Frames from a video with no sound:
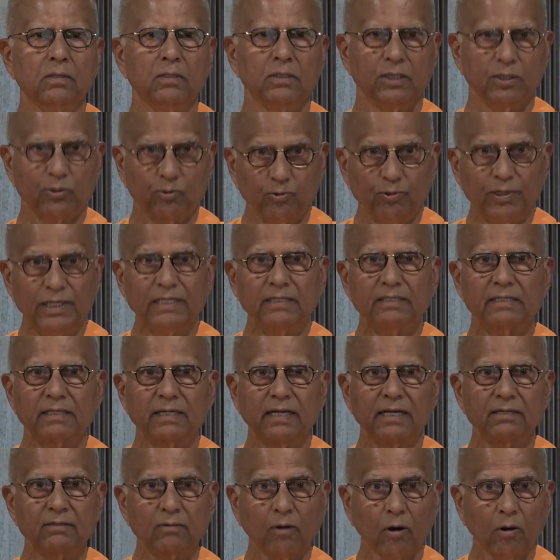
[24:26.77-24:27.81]
The queen
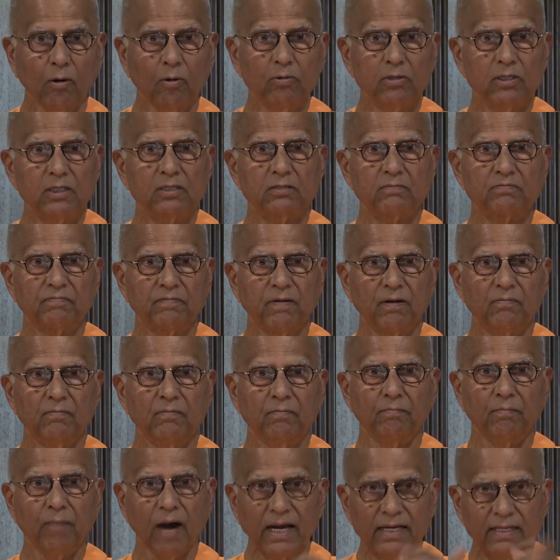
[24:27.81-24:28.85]
sent all this
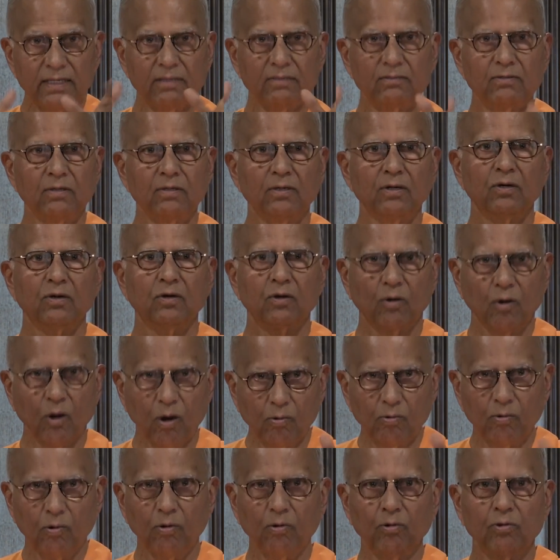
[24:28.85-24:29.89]
money, to,
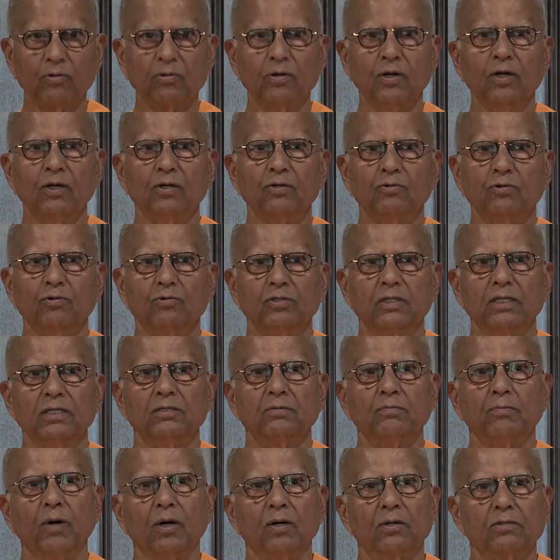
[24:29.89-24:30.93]
gold, to
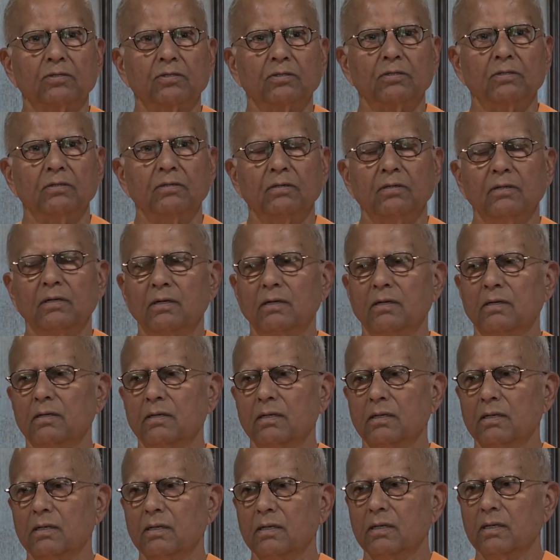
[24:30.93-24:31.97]
these monks.
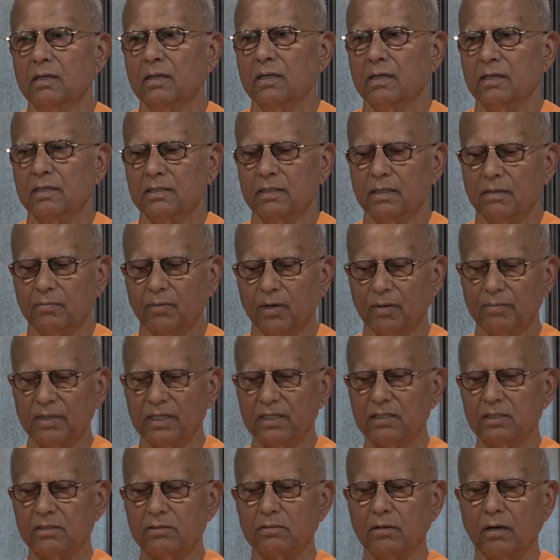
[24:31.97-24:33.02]
The
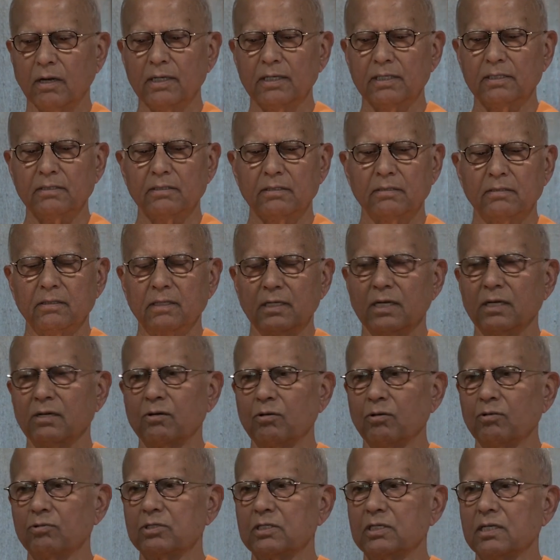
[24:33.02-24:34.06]
moment he saw it, he
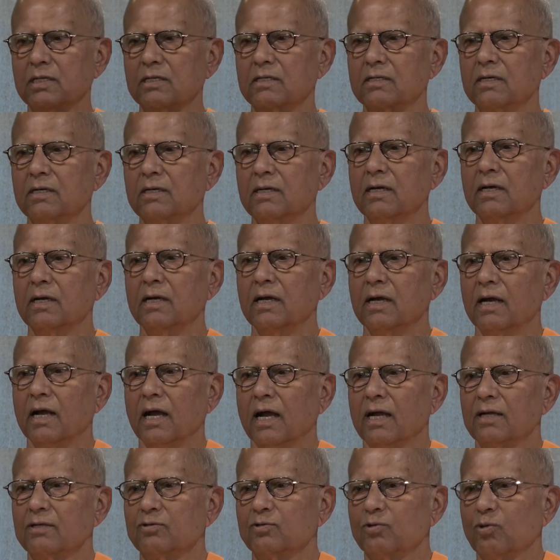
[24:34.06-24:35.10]
closed it
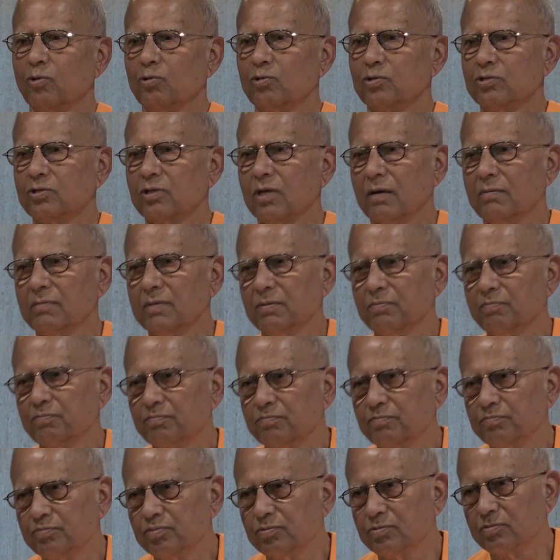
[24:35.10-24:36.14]
and told Swami
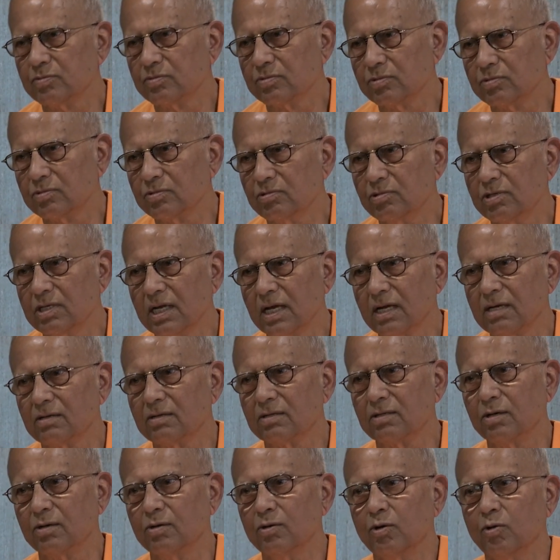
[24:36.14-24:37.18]

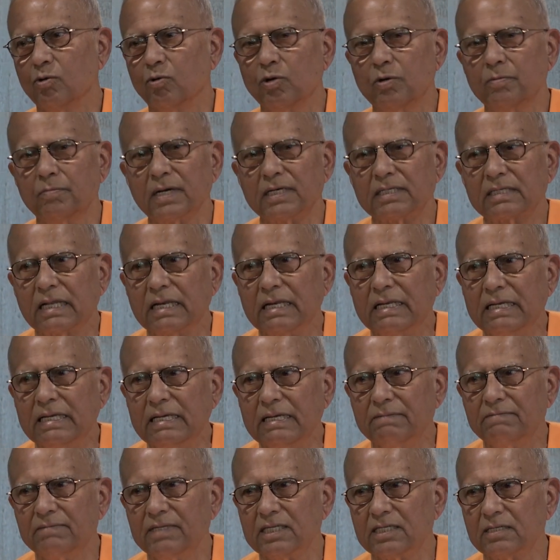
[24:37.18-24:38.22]
Turiyananda, we must
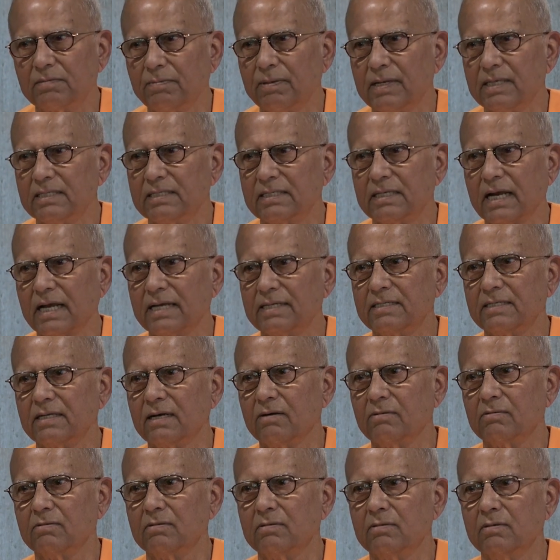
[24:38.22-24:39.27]
leave this place right
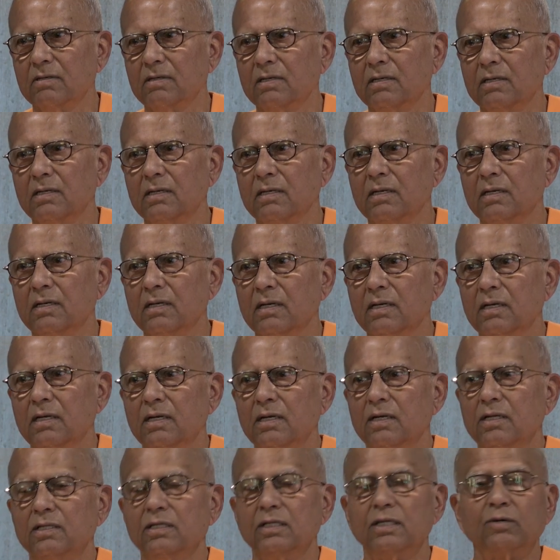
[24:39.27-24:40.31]
now.
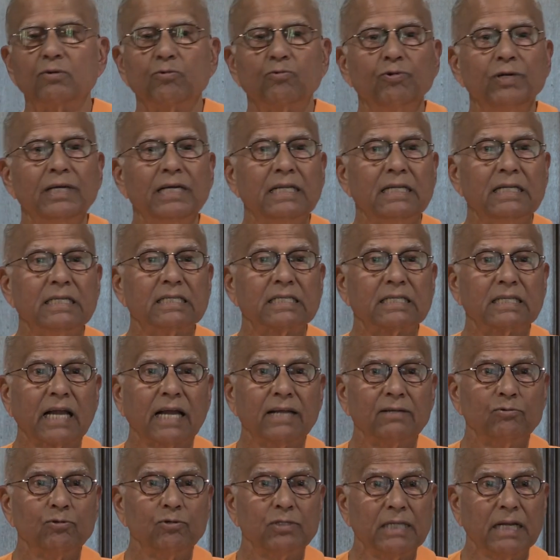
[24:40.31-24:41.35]
The queen is
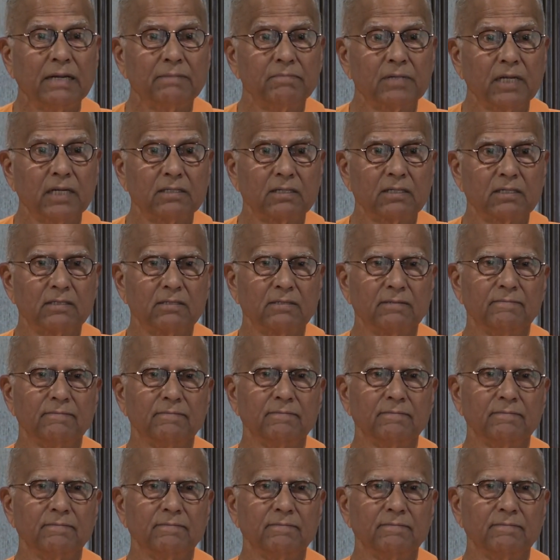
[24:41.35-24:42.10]
trying to tempt us.